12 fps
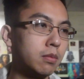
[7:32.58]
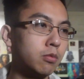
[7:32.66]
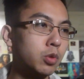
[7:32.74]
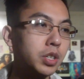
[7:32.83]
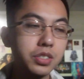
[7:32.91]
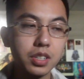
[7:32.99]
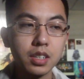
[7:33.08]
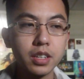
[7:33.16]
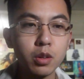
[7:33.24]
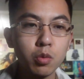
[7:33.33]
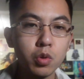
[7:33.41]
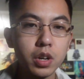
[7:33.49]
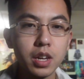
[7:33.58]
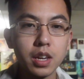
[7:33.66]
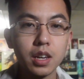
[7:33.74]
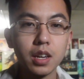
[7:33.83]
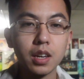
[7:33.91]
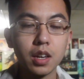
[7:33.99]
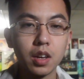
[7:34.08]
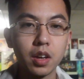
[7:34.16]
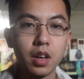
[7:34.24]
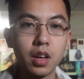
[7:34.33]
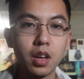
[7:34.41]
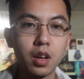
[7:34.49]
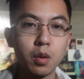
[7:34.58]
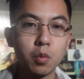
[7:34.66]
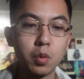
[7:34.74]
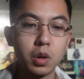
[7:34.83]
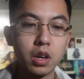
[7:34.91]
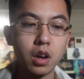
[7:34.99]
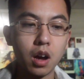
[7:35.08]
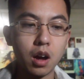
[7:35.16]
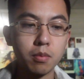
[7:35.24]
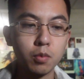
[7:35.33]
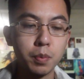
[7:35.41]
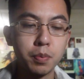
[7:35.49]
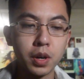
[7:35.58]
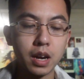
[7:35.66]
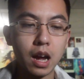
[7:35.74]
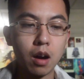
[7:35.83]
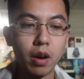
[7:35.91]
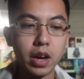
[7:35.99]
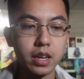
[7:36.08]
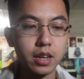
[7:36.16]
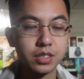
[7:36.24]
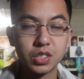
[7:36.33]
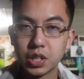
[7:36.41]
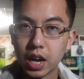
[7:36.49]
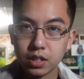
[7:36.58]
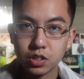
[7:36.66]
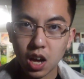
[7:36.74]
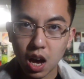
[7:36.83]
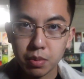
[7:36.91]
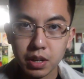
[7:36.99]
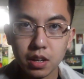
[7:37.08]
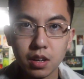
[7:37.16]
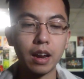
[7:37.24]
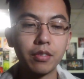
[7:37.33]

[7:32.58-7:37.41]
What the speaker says: Recently, we put out a sketch comedy.